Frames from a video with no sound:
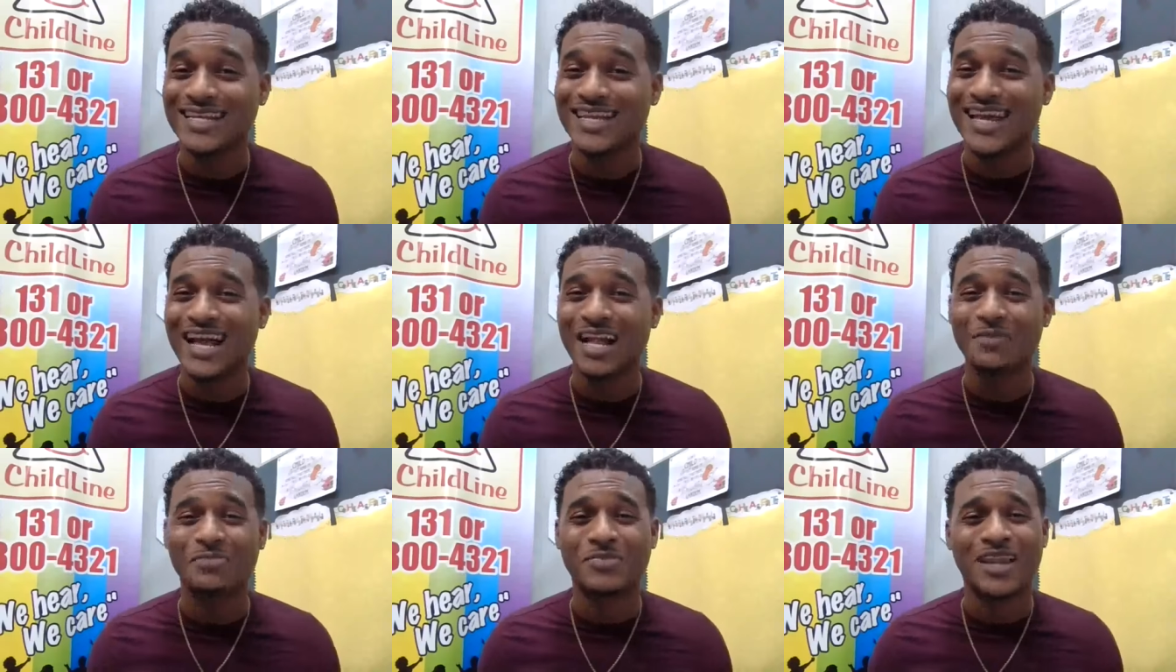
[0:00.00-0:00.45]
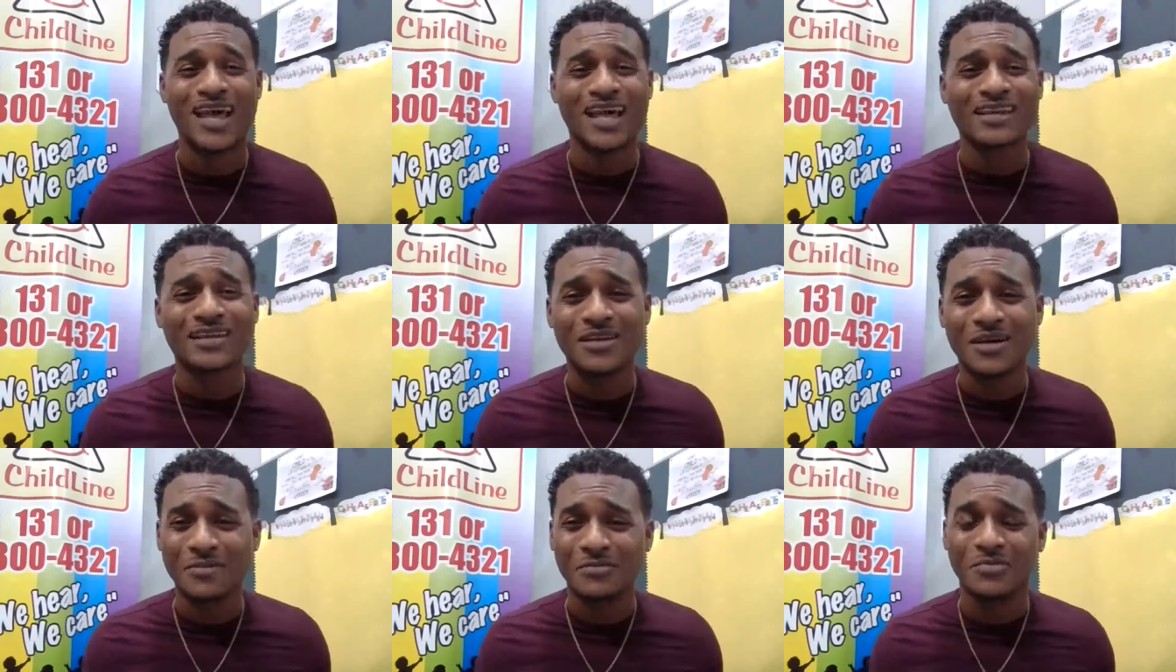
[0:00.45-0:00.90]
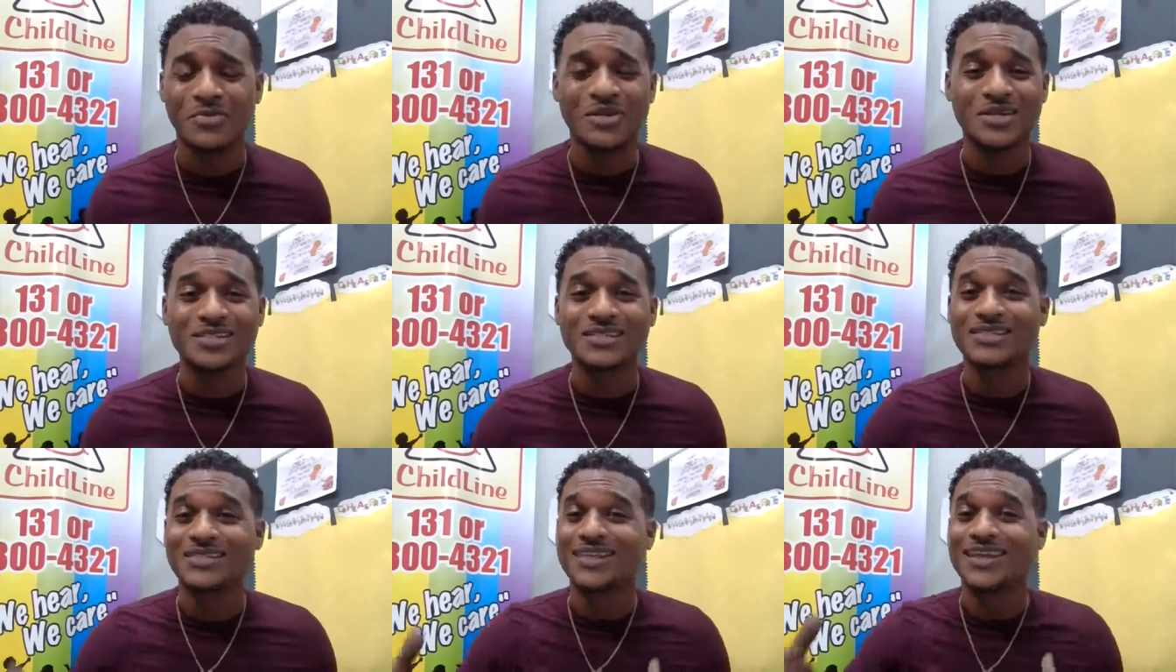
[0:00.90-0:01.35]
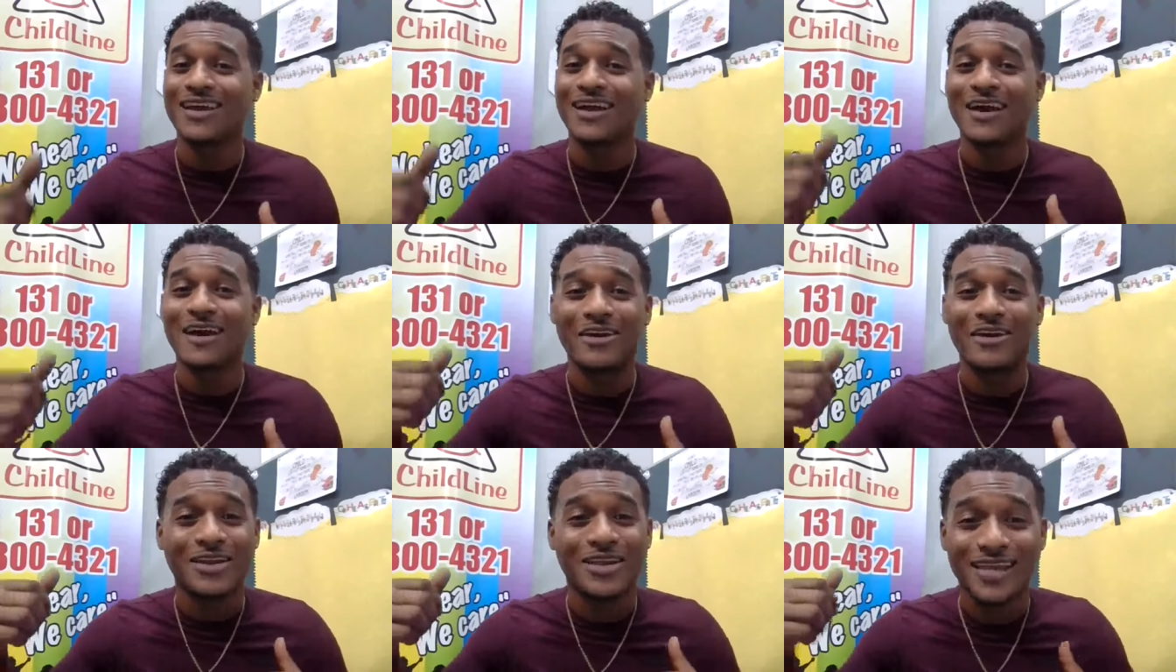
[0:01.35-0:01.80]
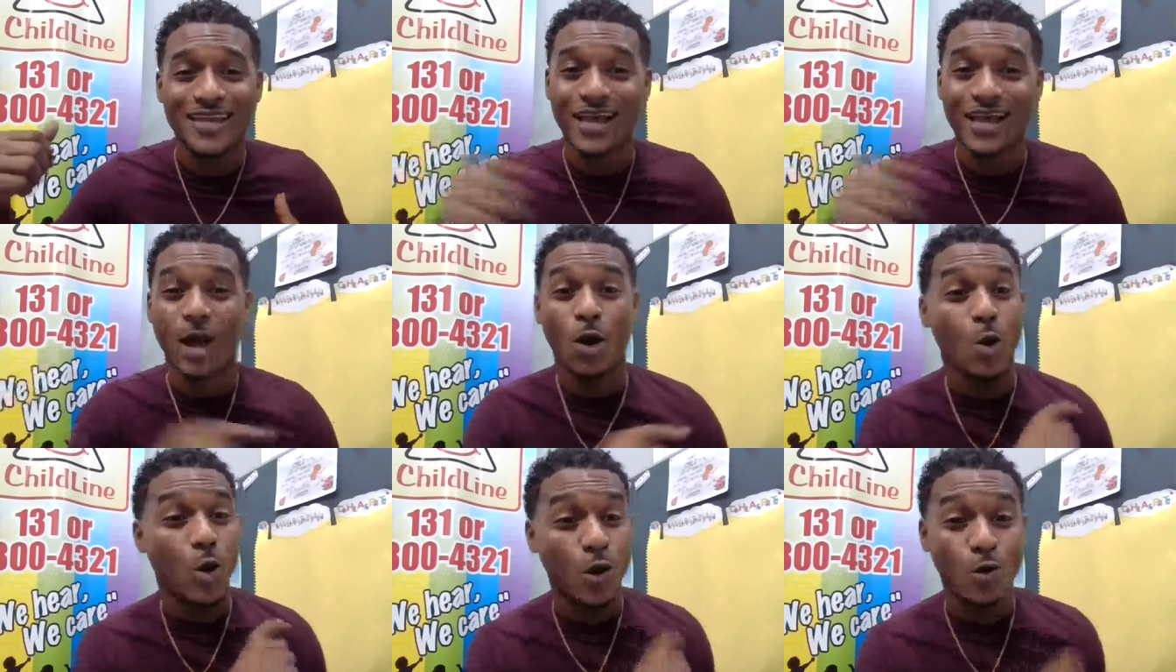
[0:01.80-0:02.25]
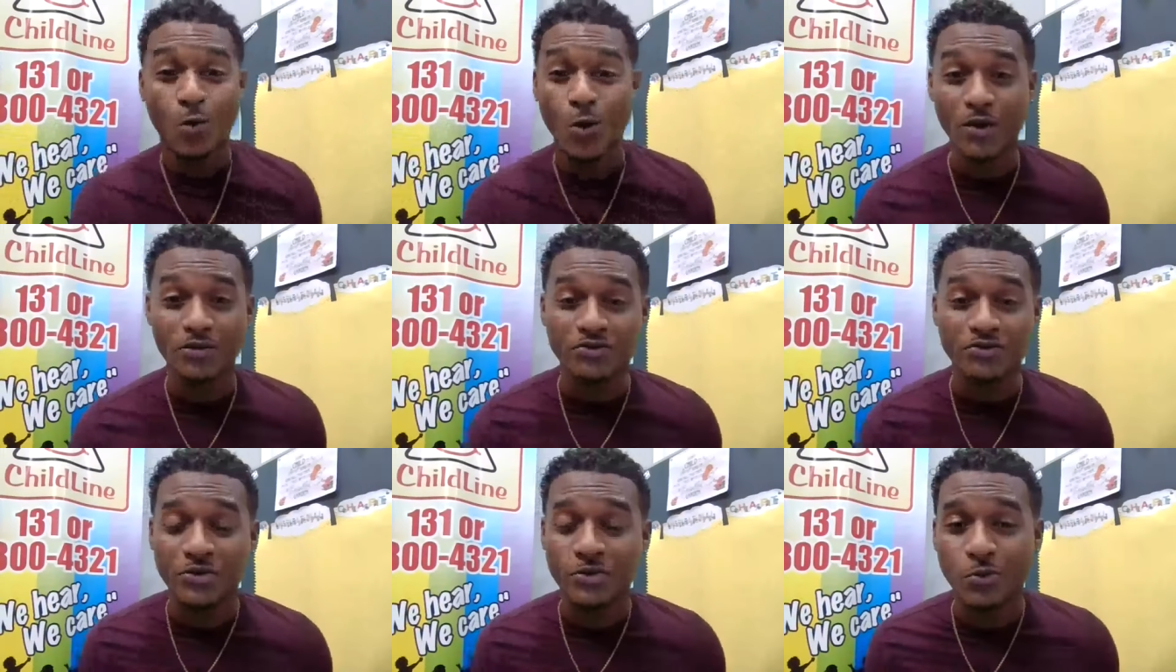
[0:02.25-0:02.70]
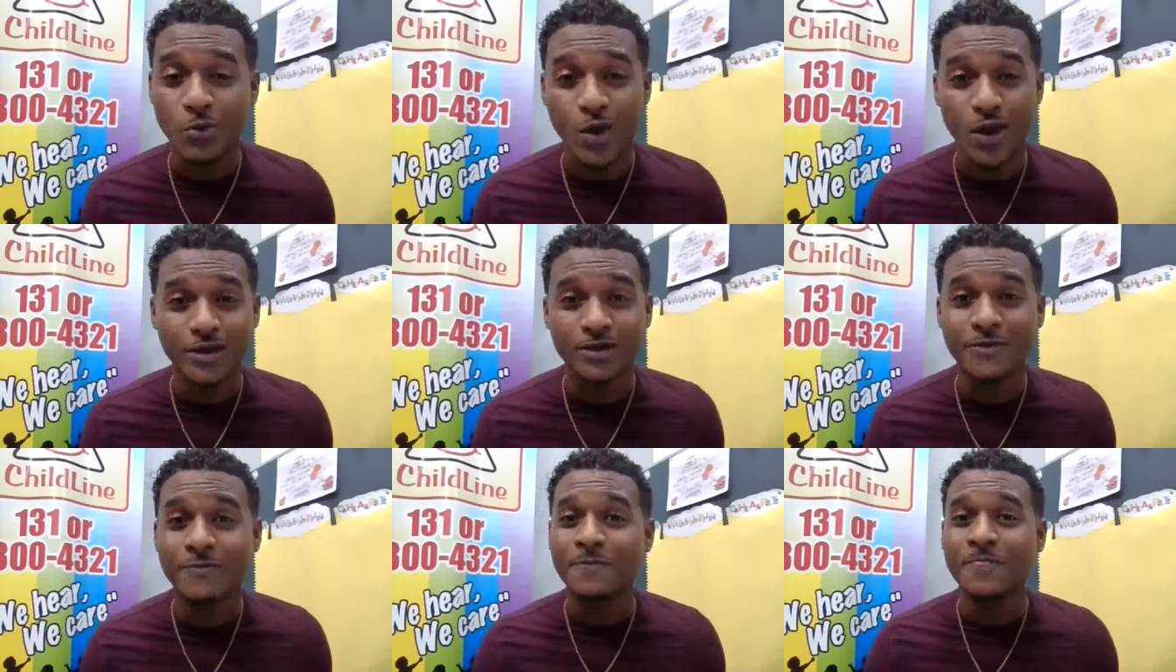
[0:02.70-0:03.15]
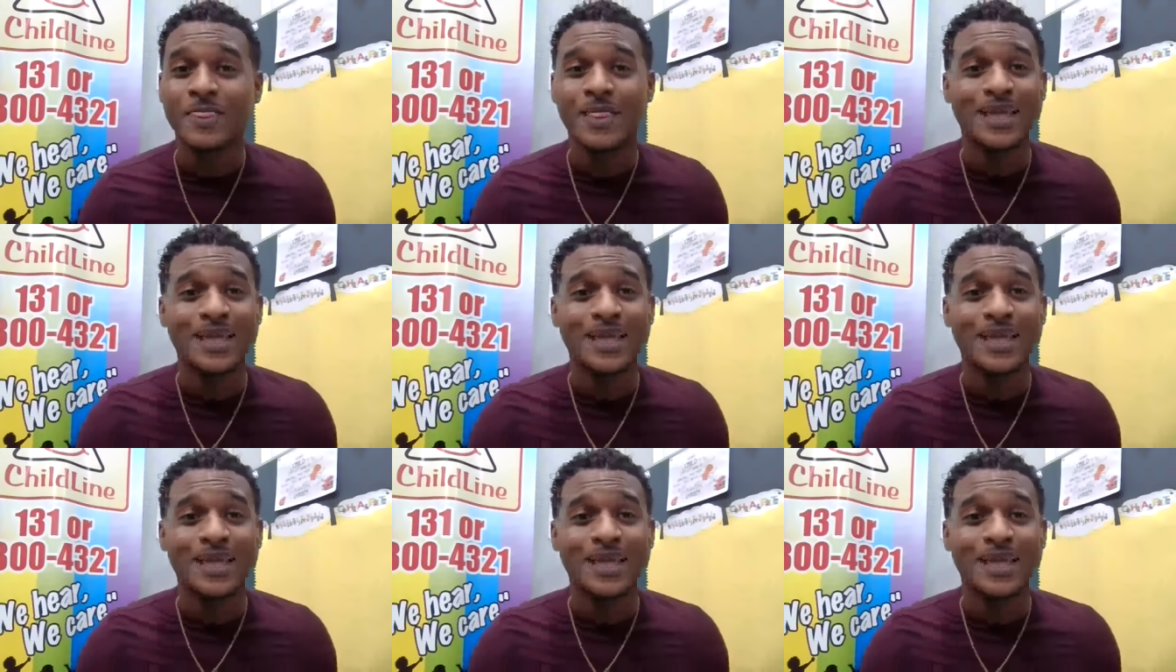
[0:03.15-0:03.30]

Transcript: The helpline numbers, they are all 131.